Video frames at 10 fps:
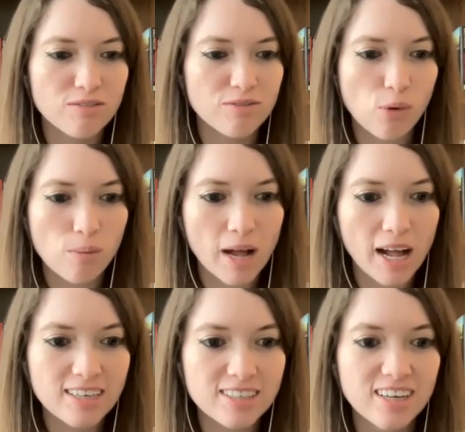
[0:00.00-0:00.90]
and
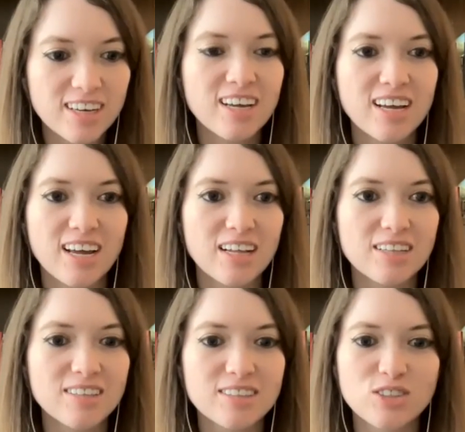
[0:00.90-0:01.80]
format,
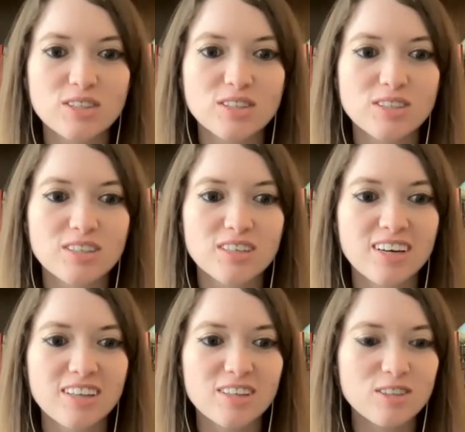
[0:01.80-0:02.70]
and just
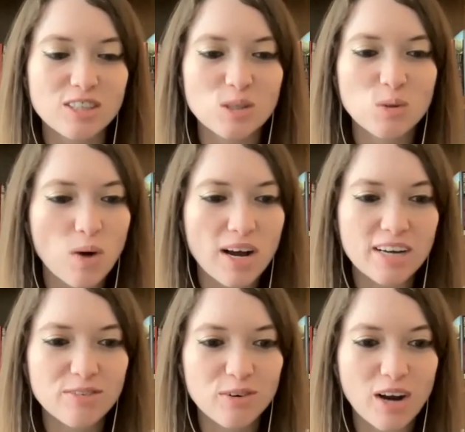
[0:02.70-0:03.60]
there's such a
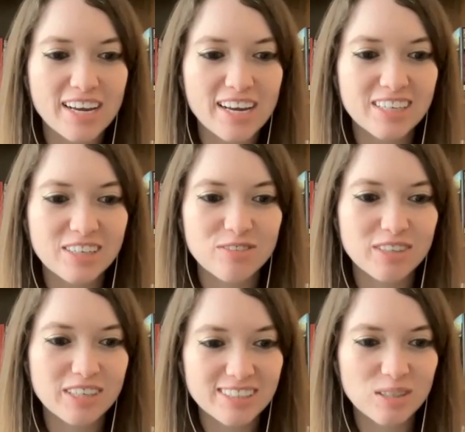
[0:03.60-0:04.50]
wide variety of
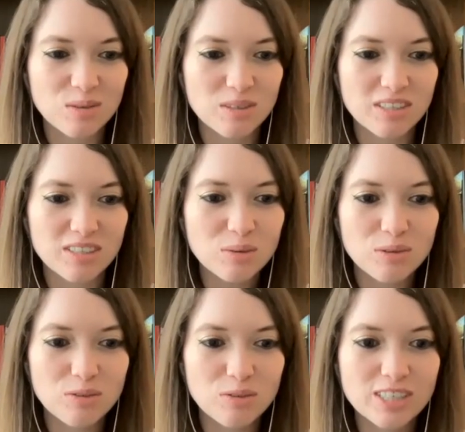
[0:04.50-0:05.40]
things that you can do
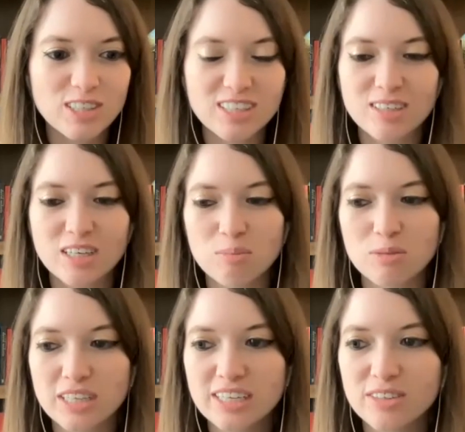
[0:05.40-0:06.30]
with fiction in
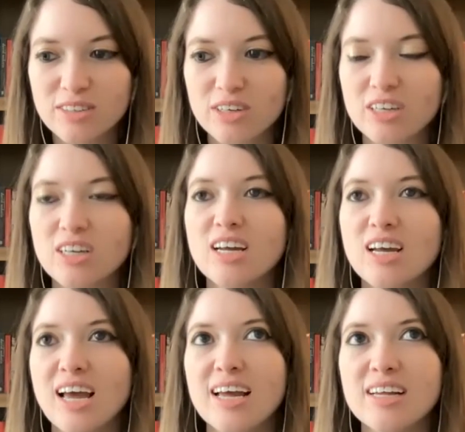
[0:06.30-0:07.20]
particular.
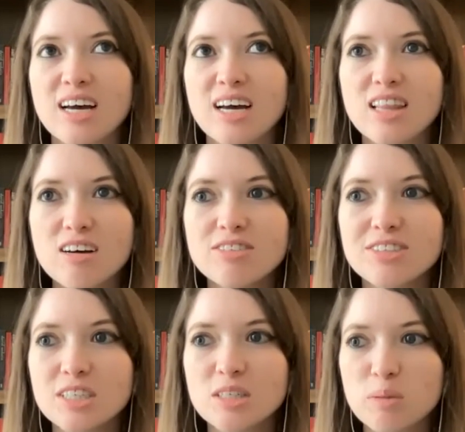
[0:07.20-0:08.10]
And I love
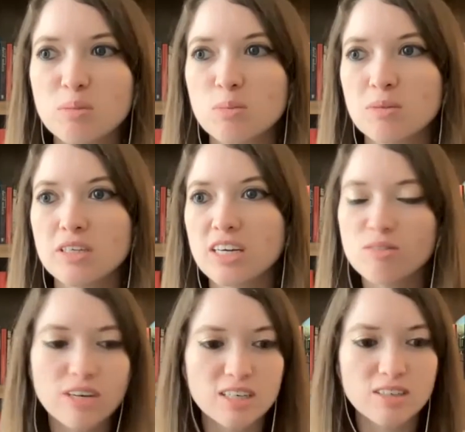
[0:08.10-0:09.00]
seeing people be
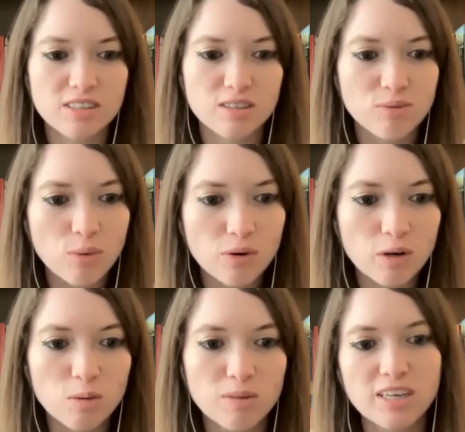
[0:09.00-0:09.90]
innovative in the
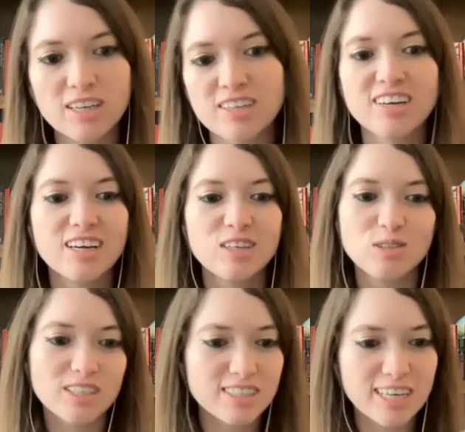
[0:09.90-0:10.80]
form and
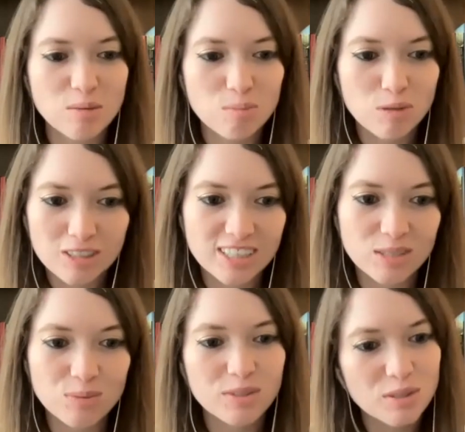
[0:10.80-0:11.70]
using second
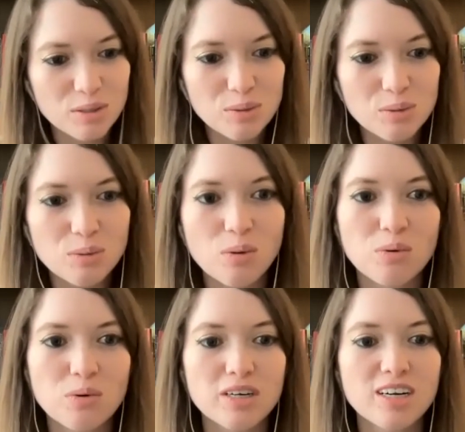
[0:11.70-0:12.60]
person with you,
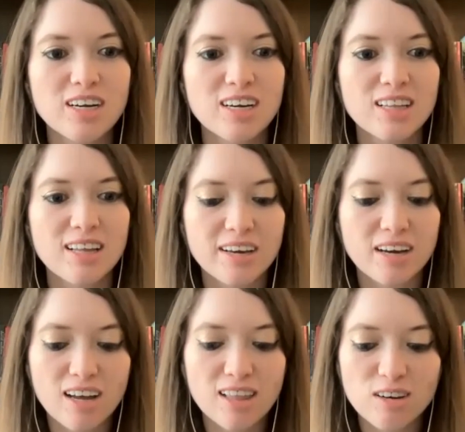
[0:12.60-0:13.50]
or like
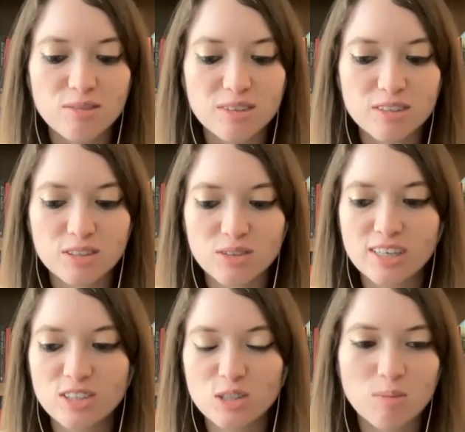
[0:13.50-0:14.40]
I love The
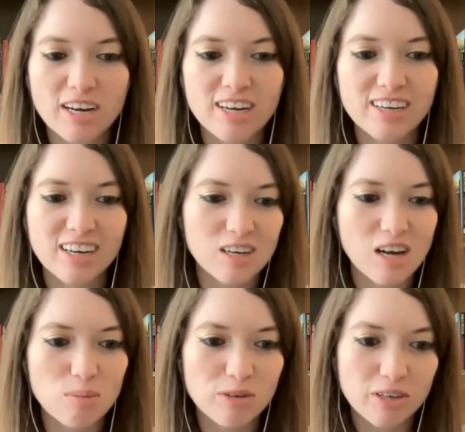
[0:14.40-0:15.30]
Stranger by
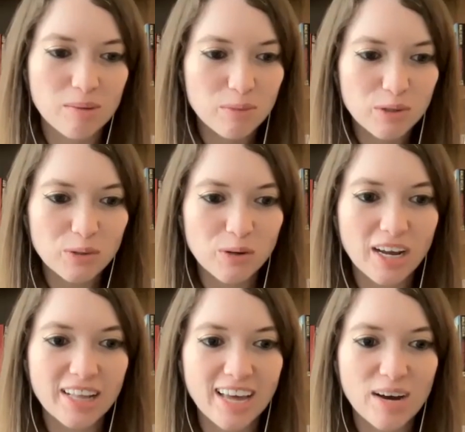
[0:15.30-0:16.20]
Albert Camus,
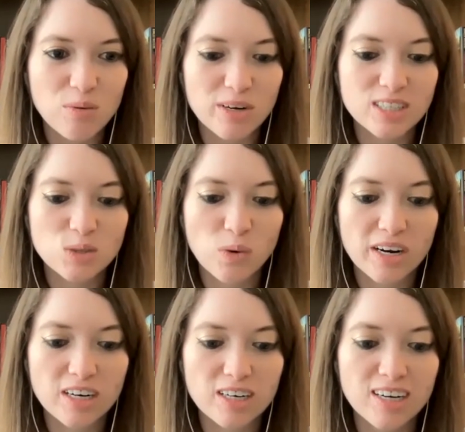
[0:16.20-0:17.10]
and that one is
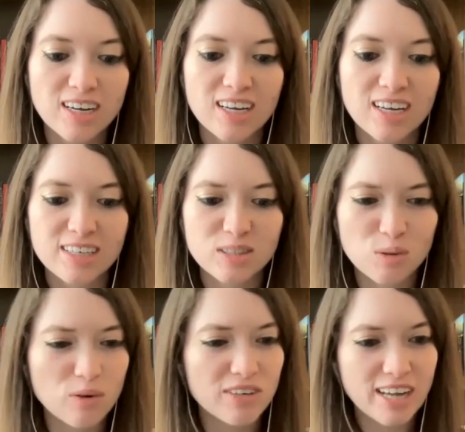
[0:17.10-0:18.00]
where like it's
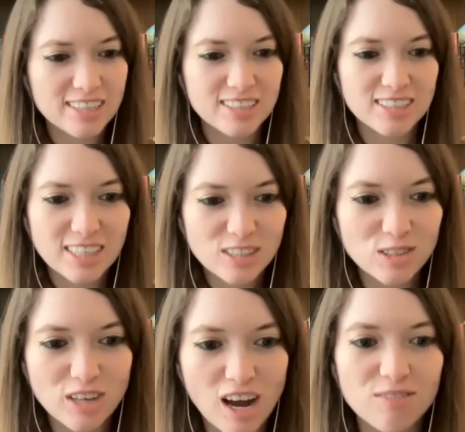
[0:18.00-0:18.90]
sort of an
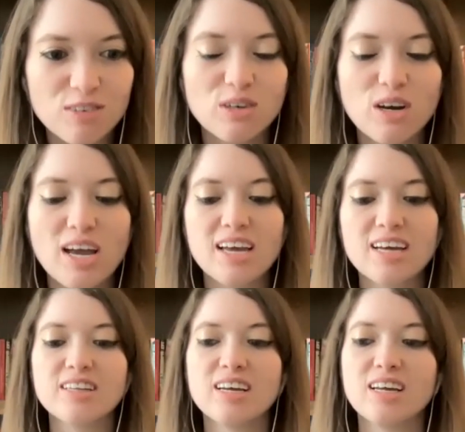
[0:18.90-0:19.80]
existential novel,
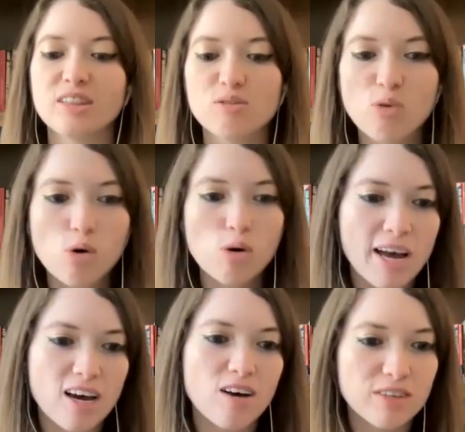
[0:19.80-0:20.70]
and the
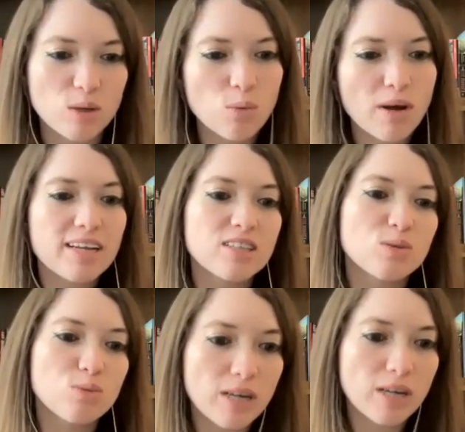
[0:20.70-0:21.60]
format of it, the way it's
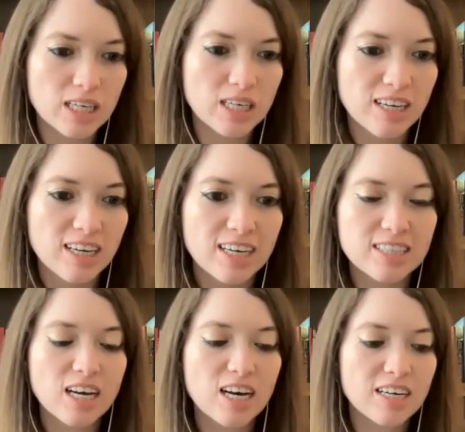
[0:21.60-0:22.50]
written,
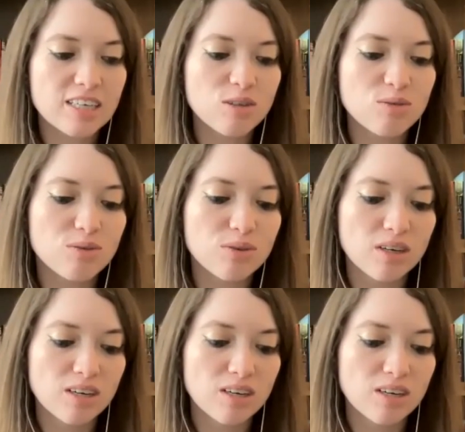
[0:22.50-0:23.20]
is kind of